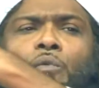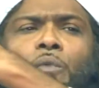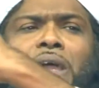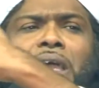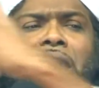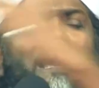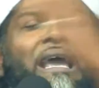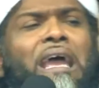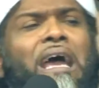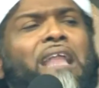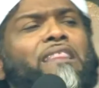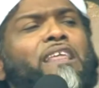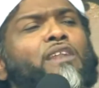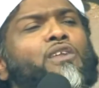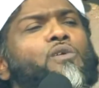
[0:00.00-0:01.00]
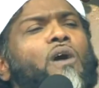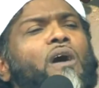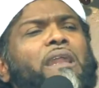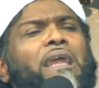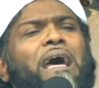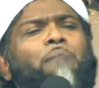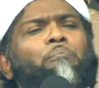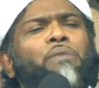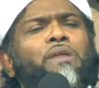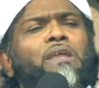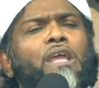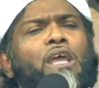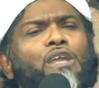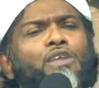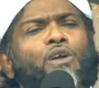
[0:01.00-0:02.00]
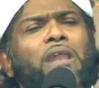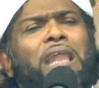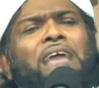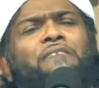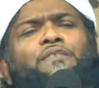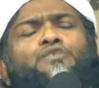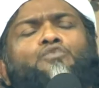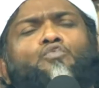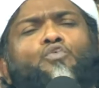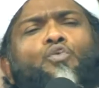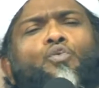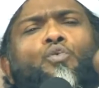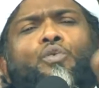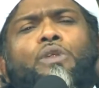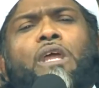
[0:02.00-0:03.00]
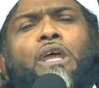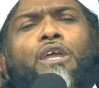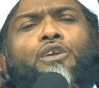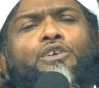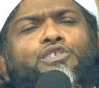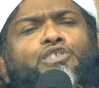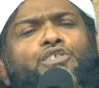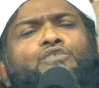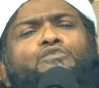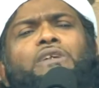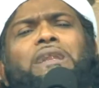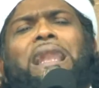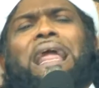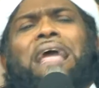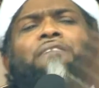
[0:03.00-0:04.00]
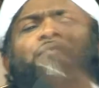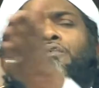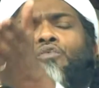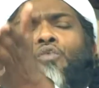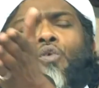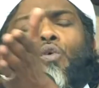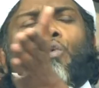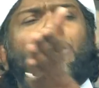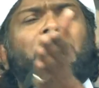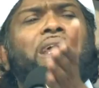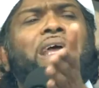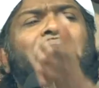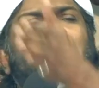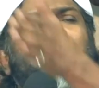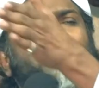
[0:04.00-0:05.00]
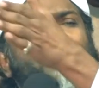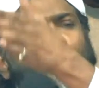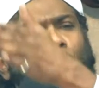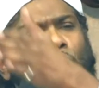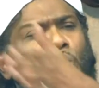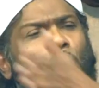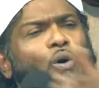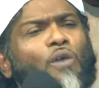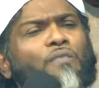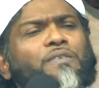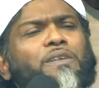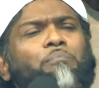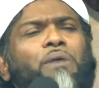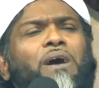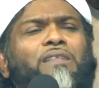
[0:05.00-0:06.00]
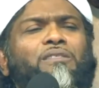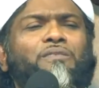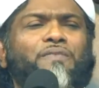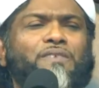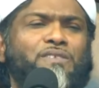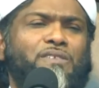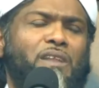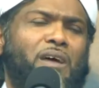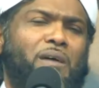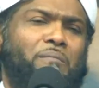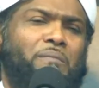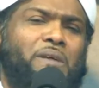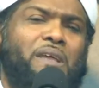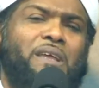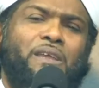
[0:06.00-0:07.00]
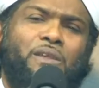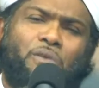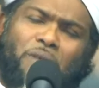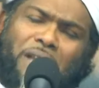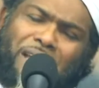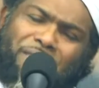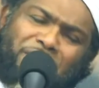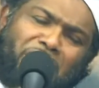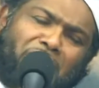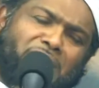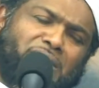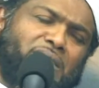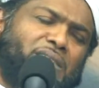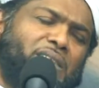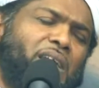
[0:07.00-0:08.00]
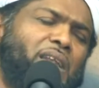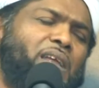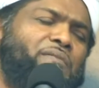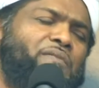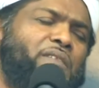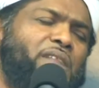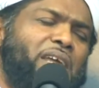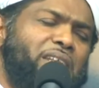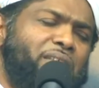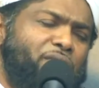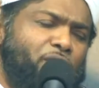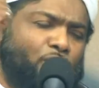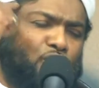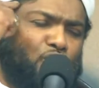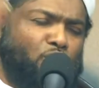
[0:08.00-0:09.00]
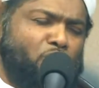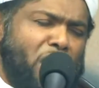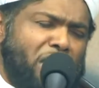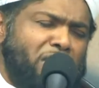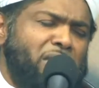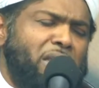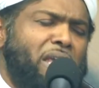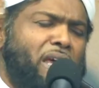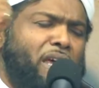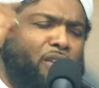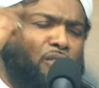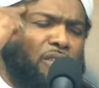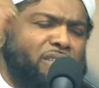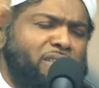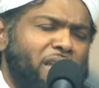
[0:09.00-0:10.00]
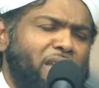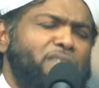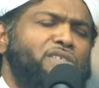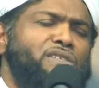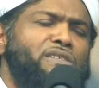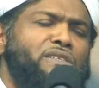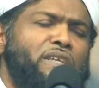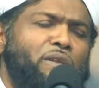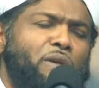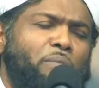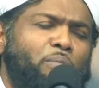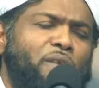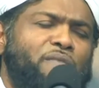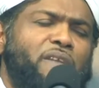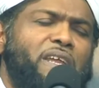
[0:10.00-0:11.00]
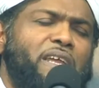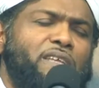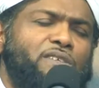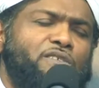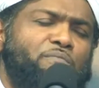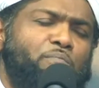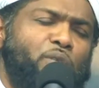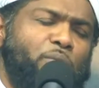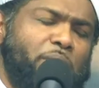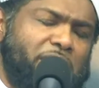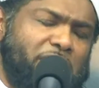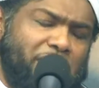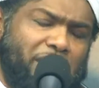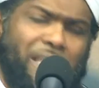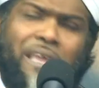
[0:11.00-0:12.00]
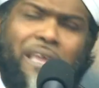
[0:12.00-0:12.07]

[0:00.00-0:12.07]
the way, and then you're unhappy, your life is ruined, your children's life ruined, and you go off the path of Islam. You will have to answer to Allah for that if you're smart and you're intelligent and you're above the age of puberty.